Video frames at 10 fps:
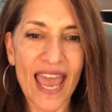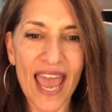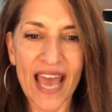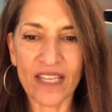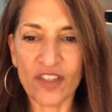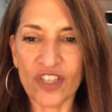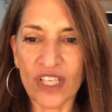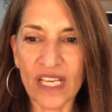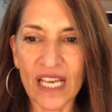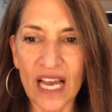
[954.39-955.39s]
And
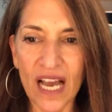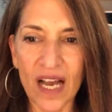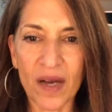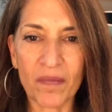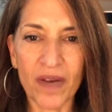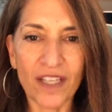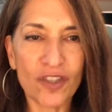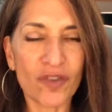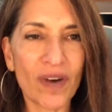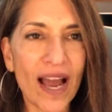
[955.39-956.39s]
she um,
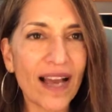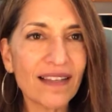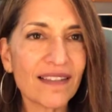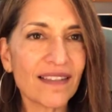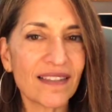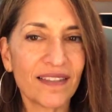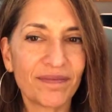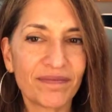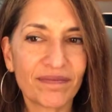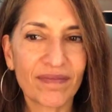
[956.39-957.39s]
attracts
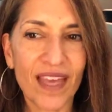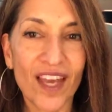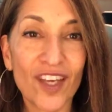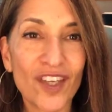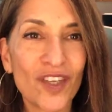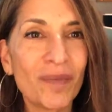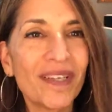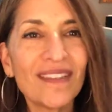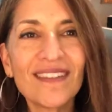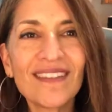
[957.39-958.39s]

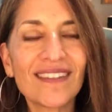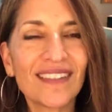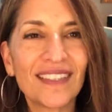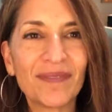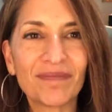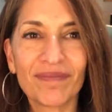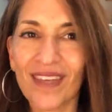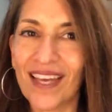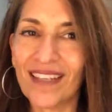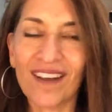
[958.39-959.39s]
humans
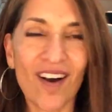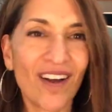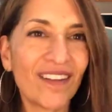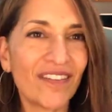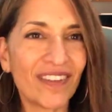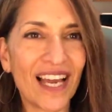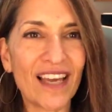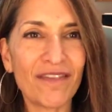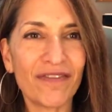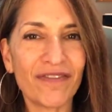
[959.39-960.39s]
and all of
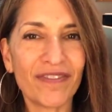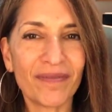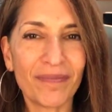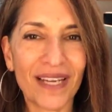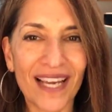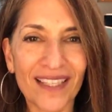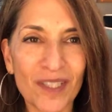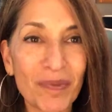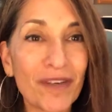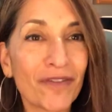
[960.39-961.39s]
life but I
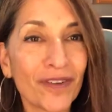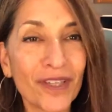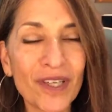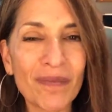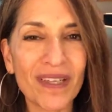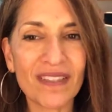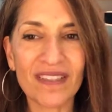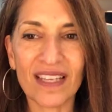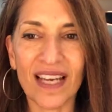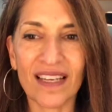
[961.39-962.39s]
speak for
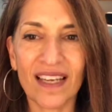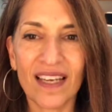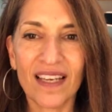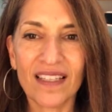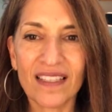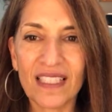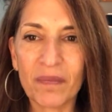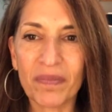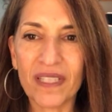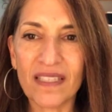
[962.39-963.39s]
humans that
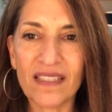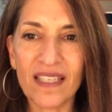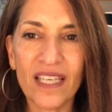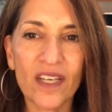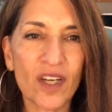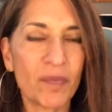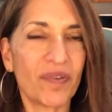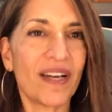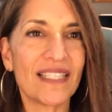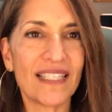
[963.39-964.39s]
simply sit in her
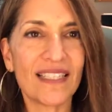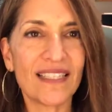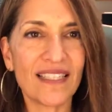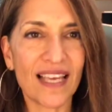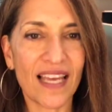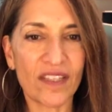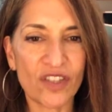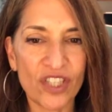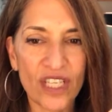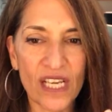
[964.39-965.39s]
presence and
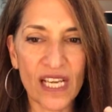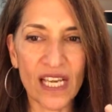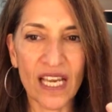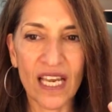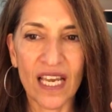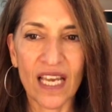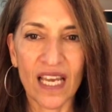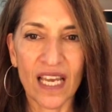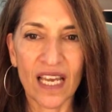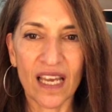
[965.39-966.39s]
she
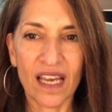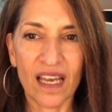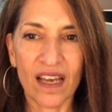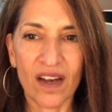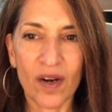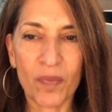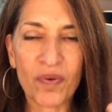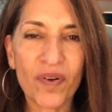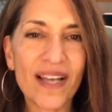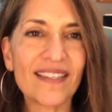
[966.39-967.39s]
her
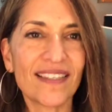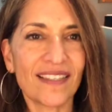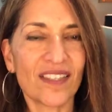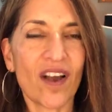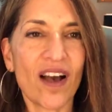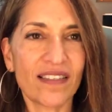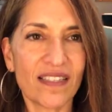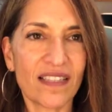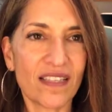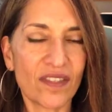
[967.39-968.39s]
presence
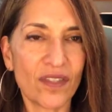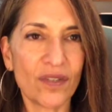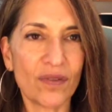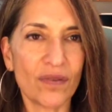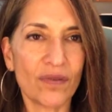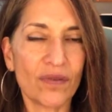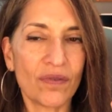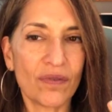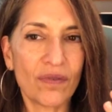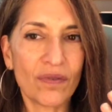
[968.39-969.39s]
causes us to
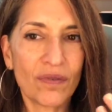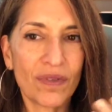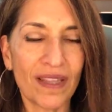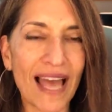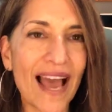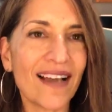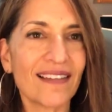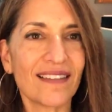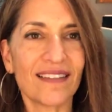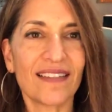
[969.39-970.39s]

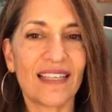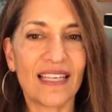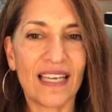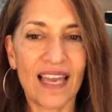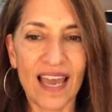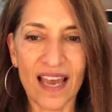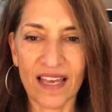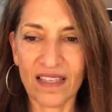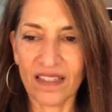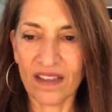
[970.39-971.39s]
relax
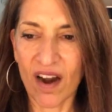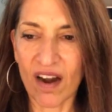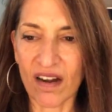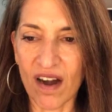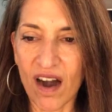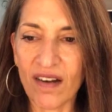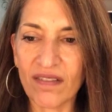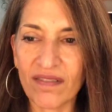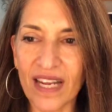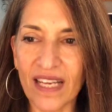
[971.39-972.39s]
and our
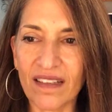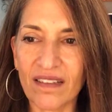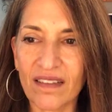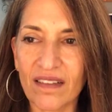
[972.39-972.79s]
heart rate